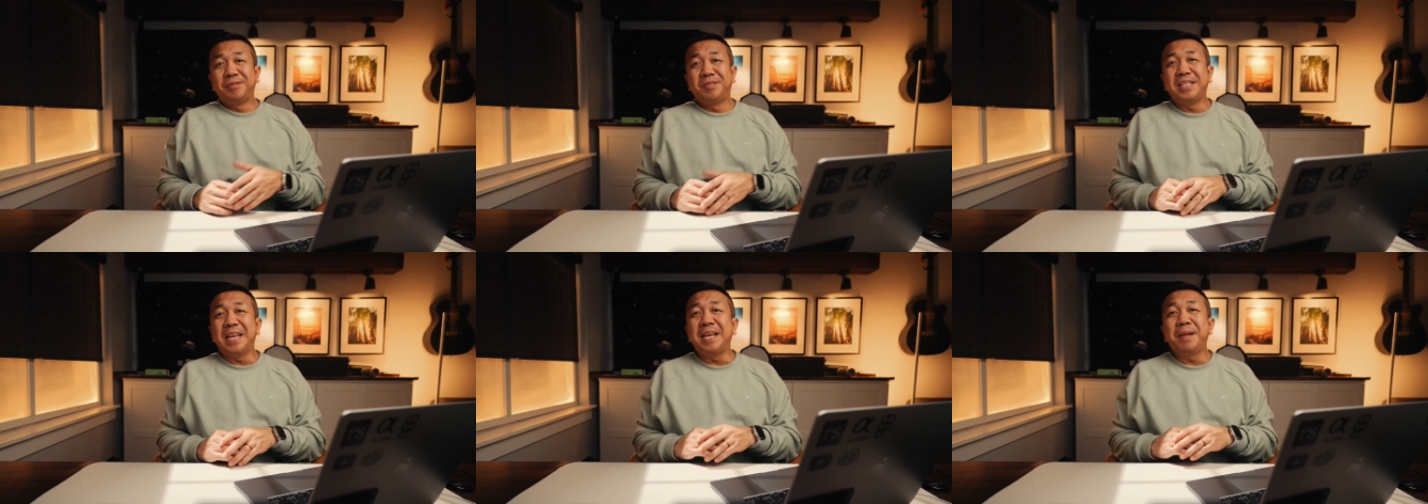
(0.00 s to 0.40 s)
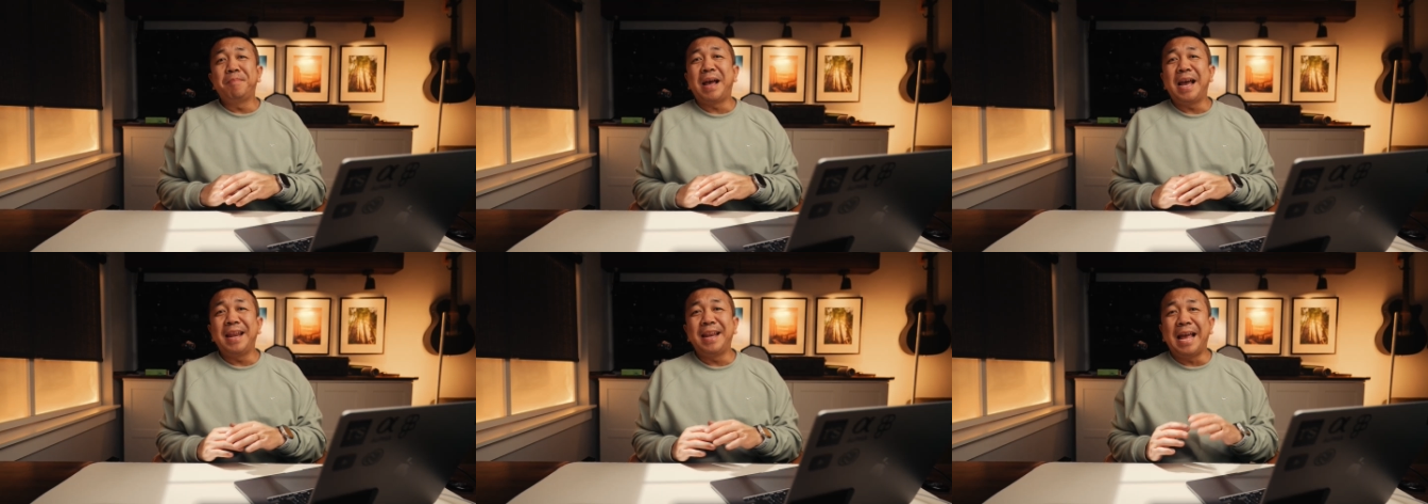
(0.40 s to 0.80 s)
Say
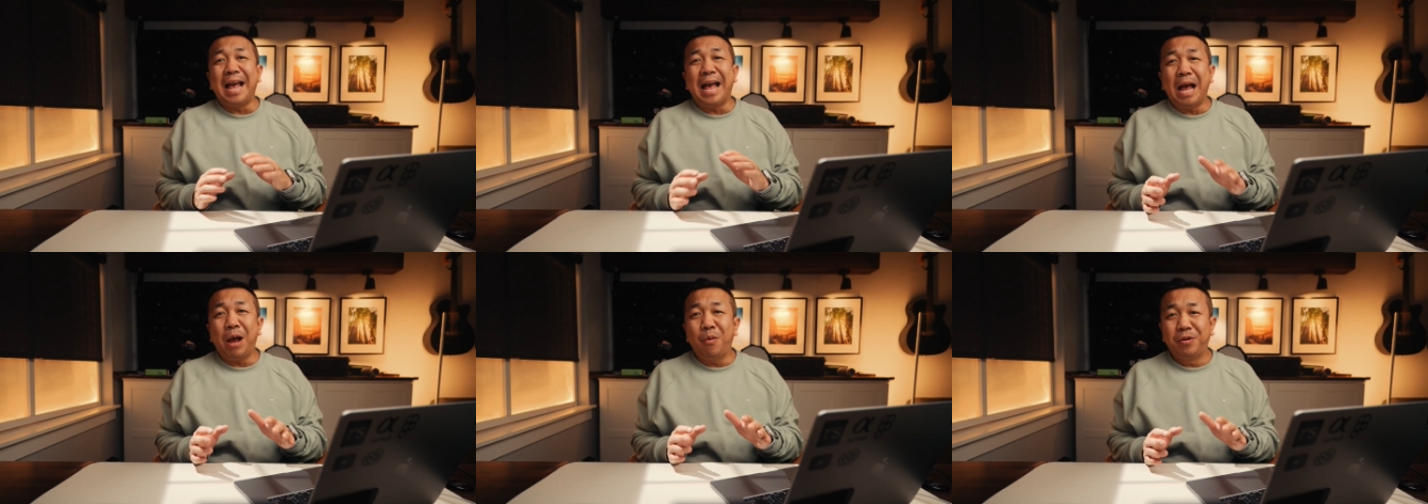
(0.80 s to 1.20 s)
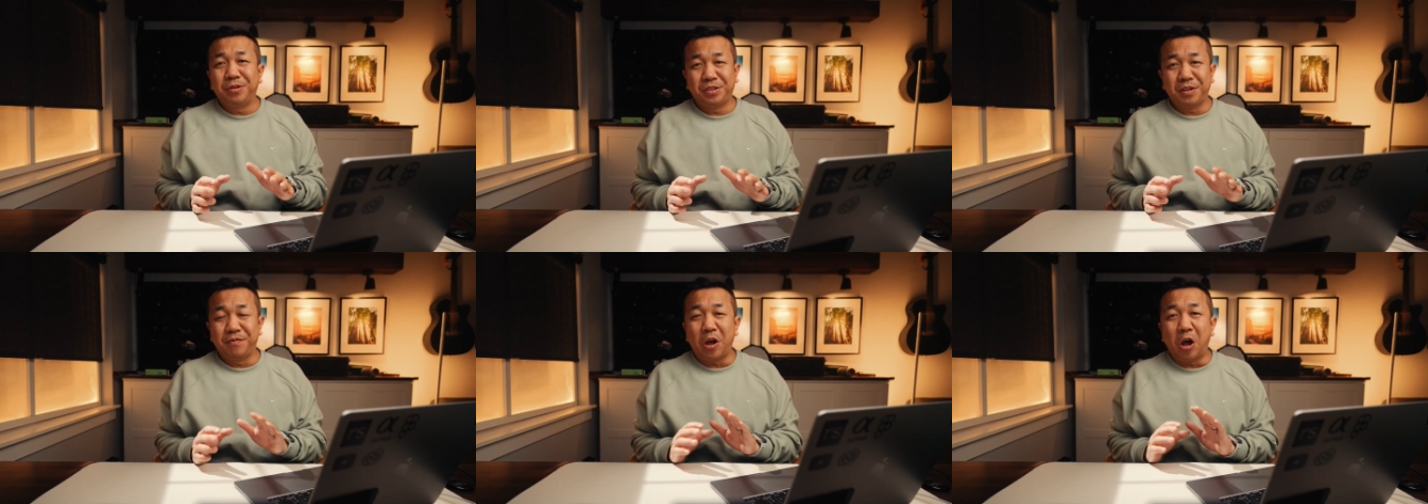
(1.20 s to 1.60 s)
goodbye to
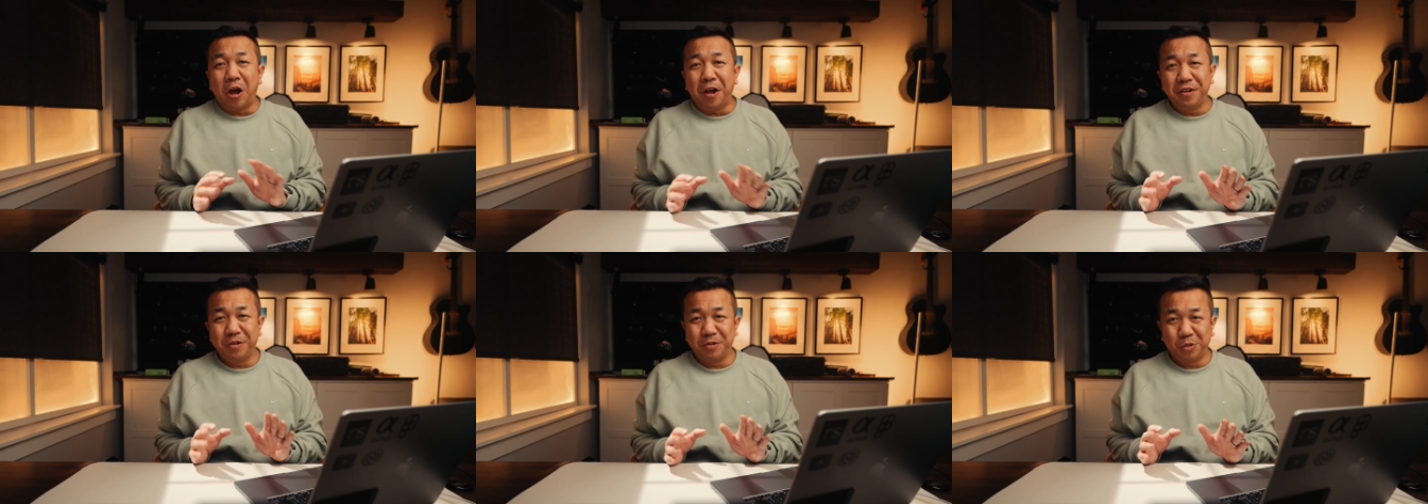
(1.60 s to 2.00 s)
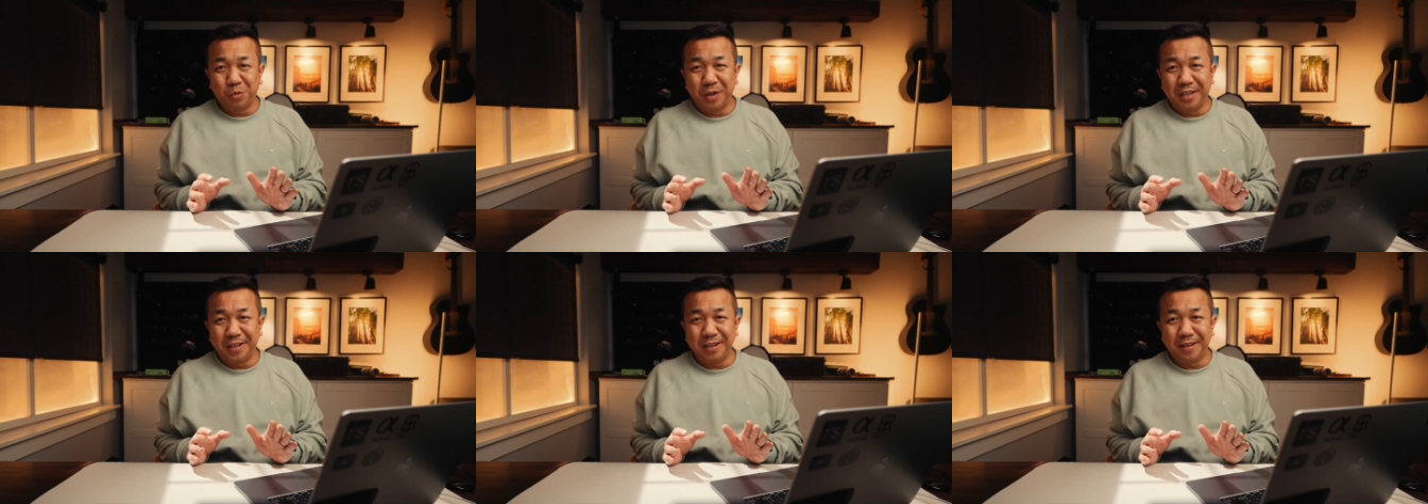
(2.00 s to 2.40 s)
hours of audio
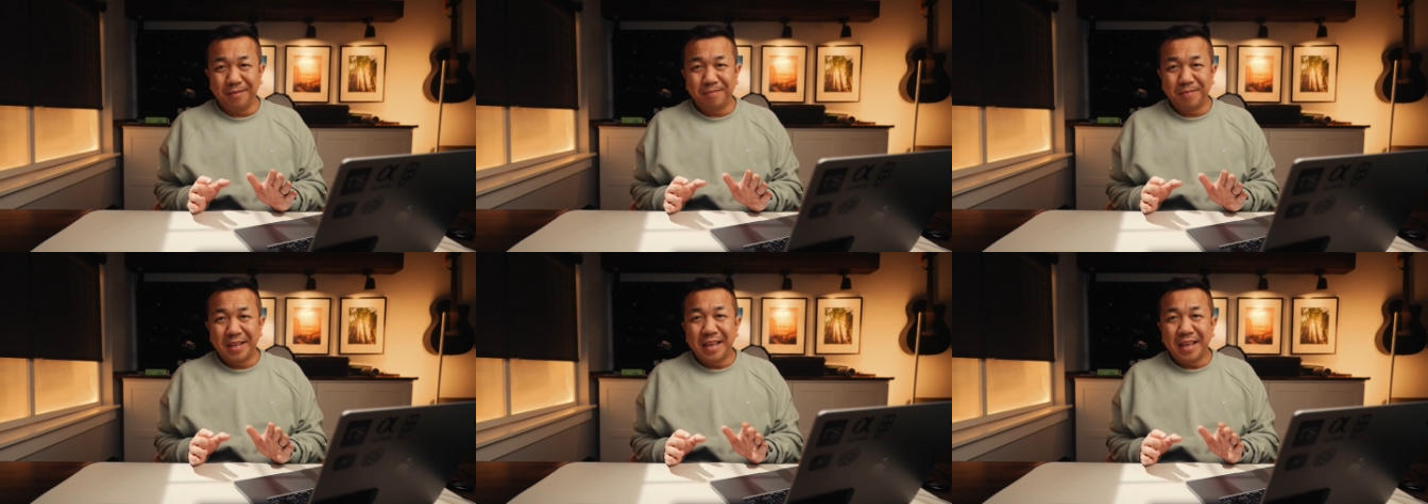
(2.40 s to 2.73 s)
tweaking.